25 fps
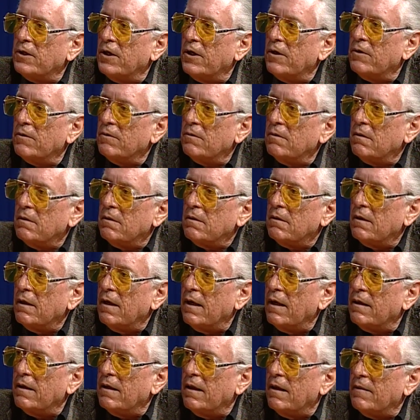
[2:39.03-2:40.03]
do.
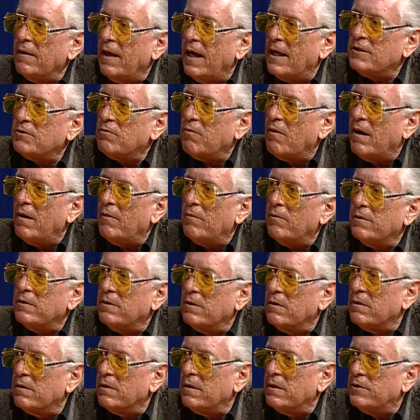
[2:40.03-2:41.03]
And that's why we're
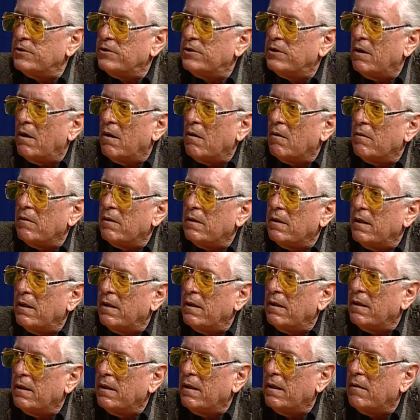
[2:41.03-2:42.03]
doing this show.
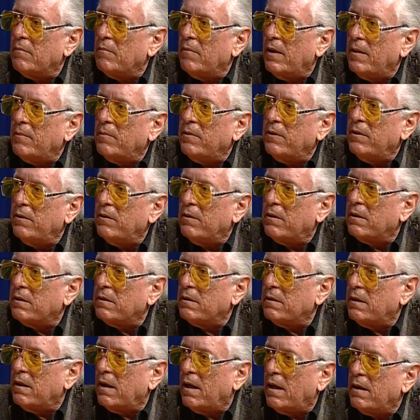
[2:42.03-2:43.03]
And again, maybe you
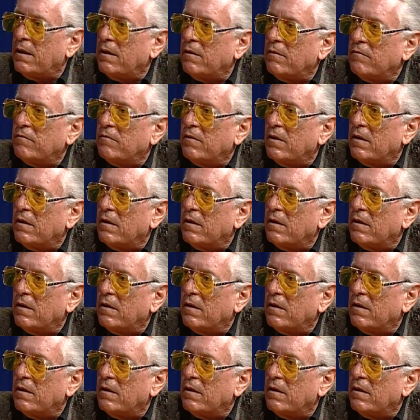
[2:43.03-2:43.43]
can kind of